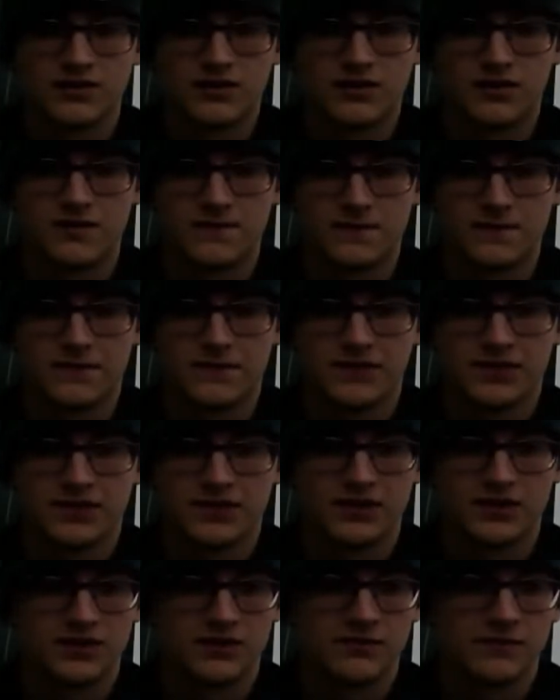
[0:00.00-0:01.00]
Yeah,
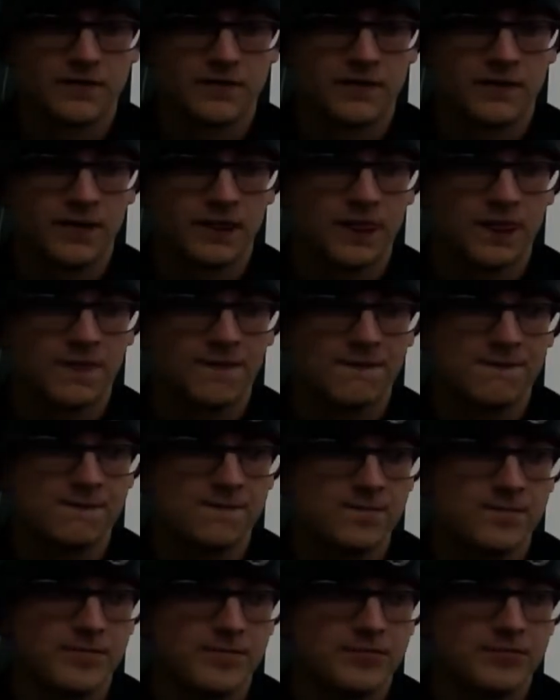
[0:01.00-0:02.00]
I mean it's Otto
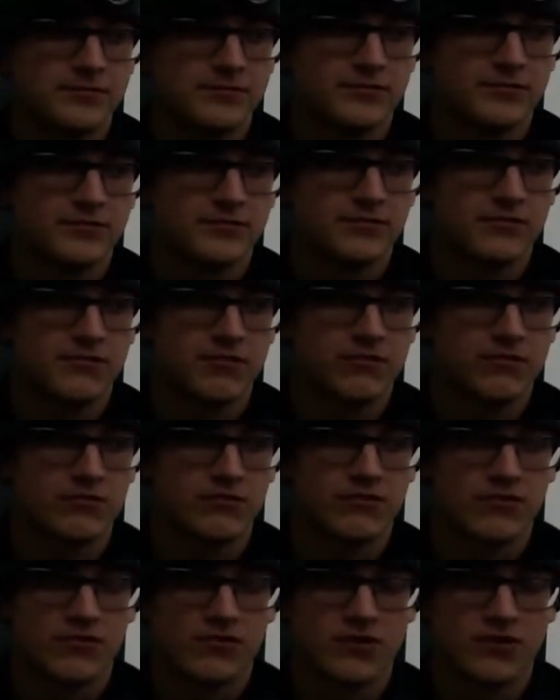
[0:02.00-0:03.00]
or Aunt May,
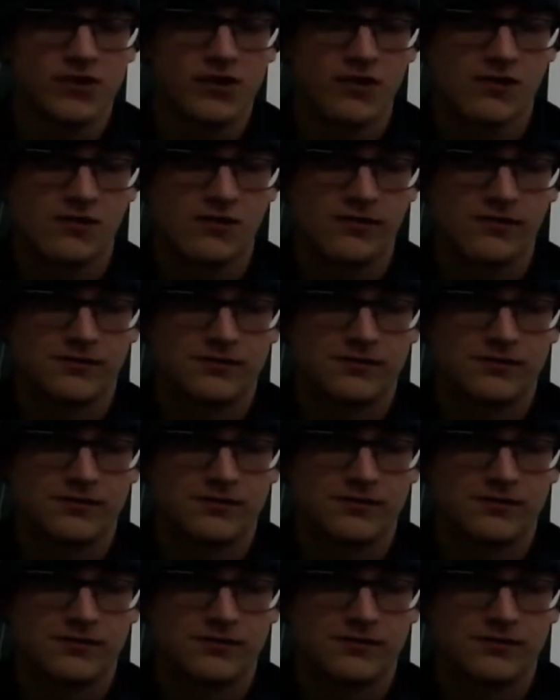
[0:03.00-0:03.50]
and since